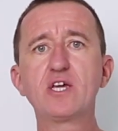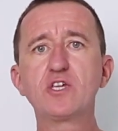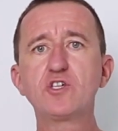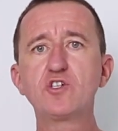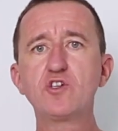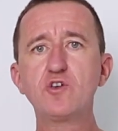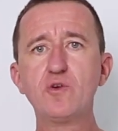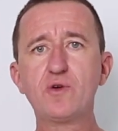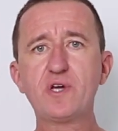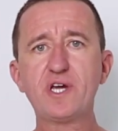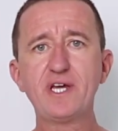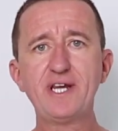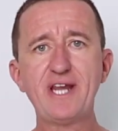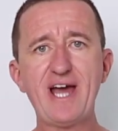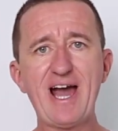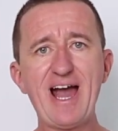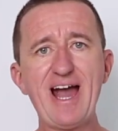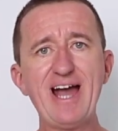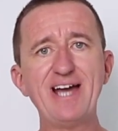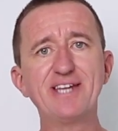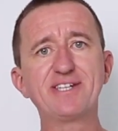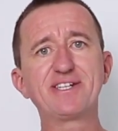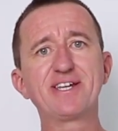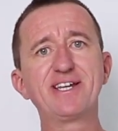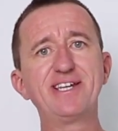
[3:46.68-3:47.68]
You can
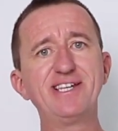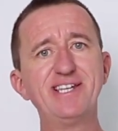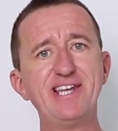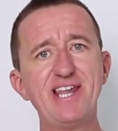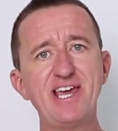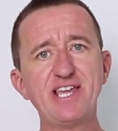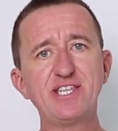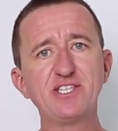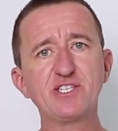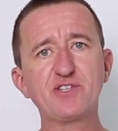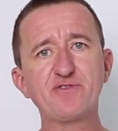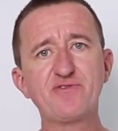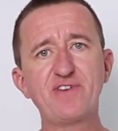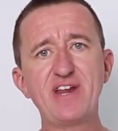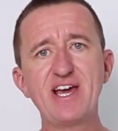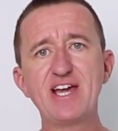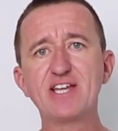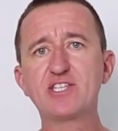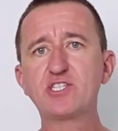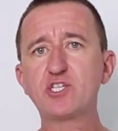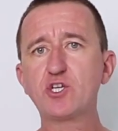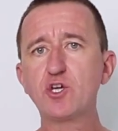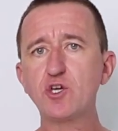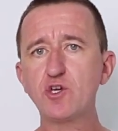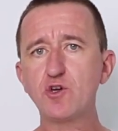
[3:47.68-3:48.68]
add lens flare
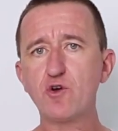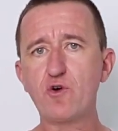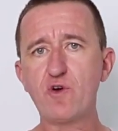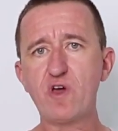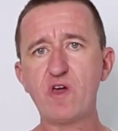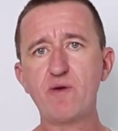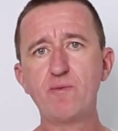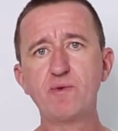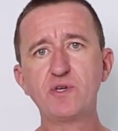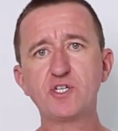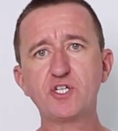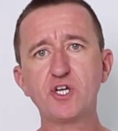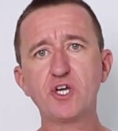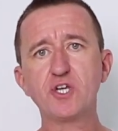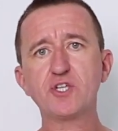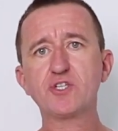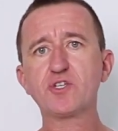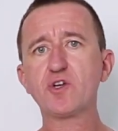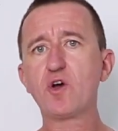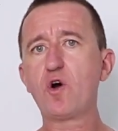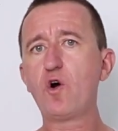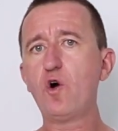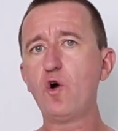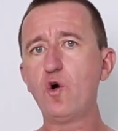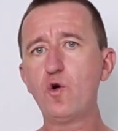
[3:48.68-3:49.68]
to your
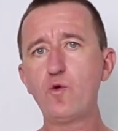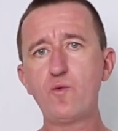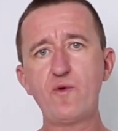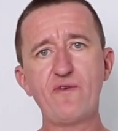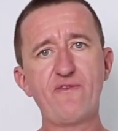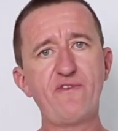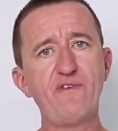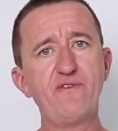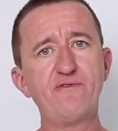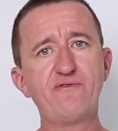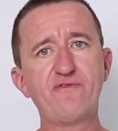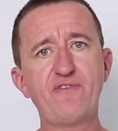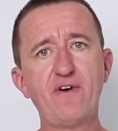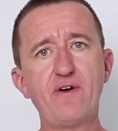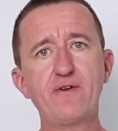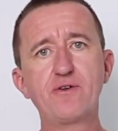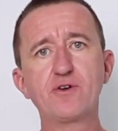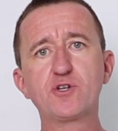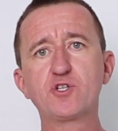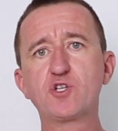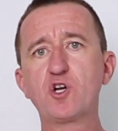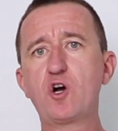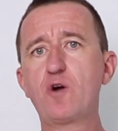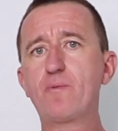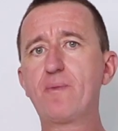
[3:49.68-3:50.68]
images all within
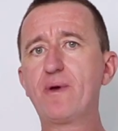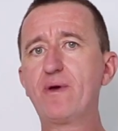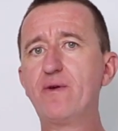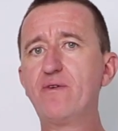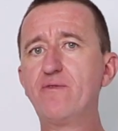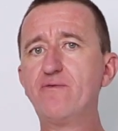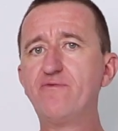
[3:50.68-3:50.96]
Photoshop